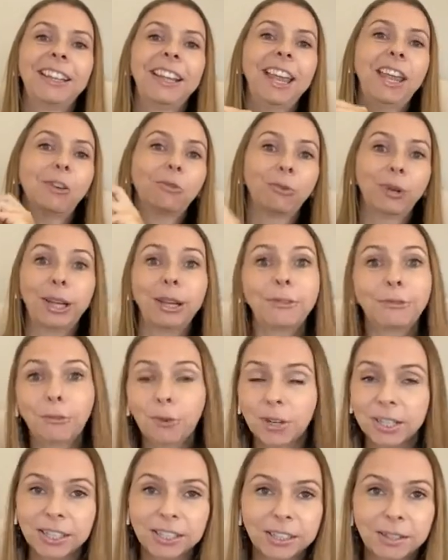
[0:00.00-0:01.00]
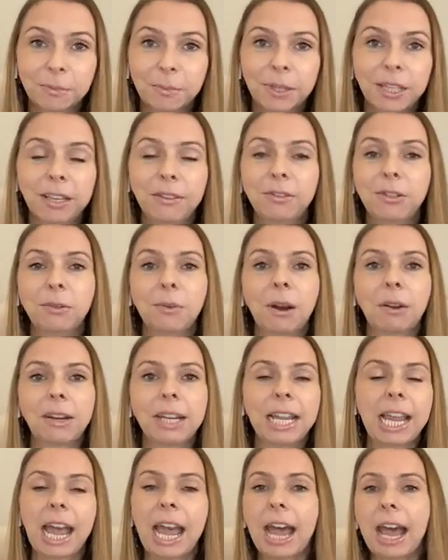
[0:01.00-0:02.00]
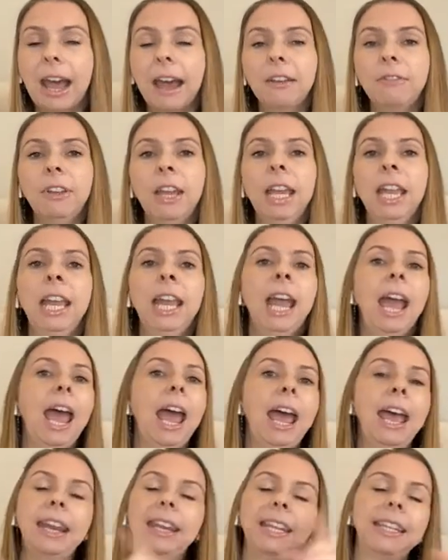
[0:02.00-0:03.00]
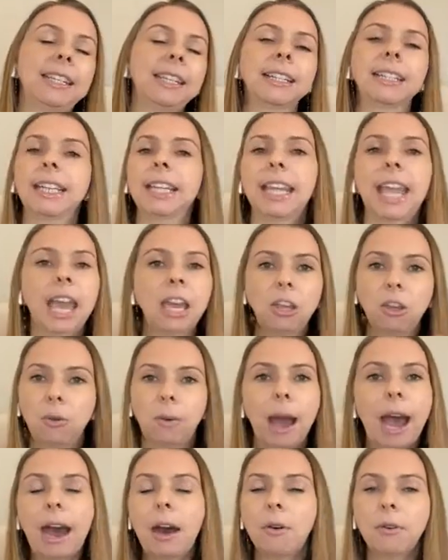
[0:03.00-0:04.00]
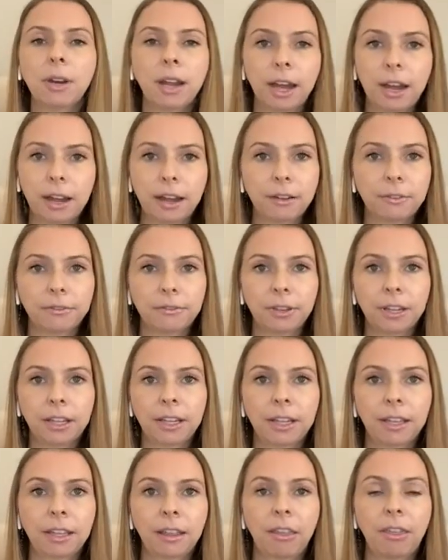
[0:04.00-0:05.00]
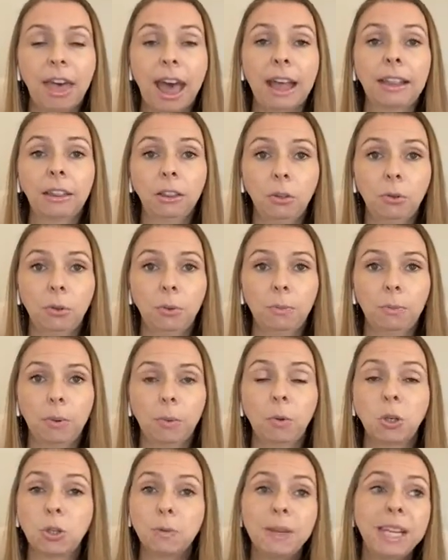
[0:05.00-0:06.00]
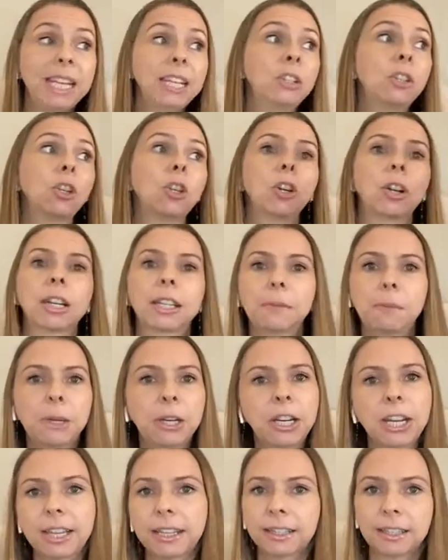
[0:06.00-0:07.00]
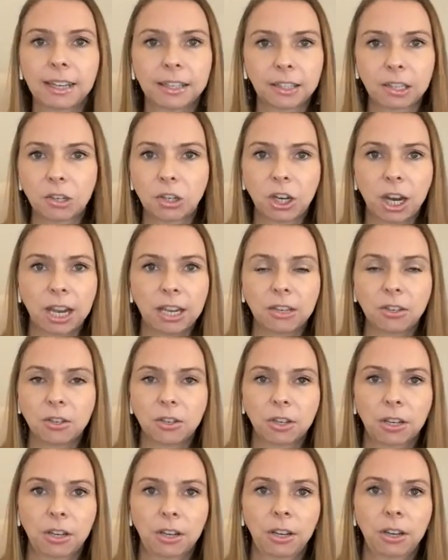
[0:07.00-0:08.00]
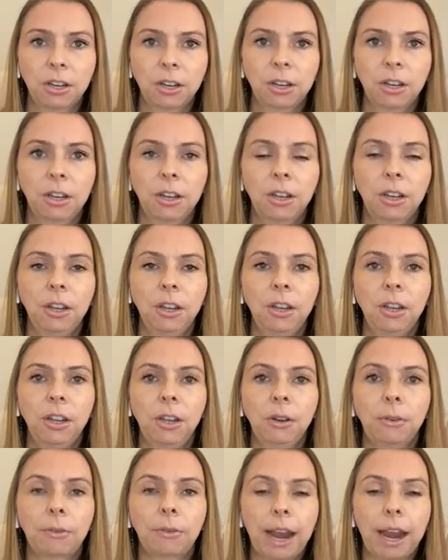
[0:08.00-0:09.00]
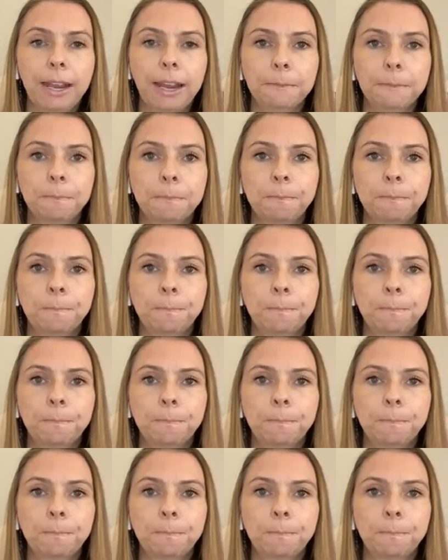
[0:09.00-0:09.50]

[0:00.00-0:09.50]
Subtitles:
It reinforces the beliefs you already have, and it doesn't get you out of that loop, which means your experience doesn't change, right?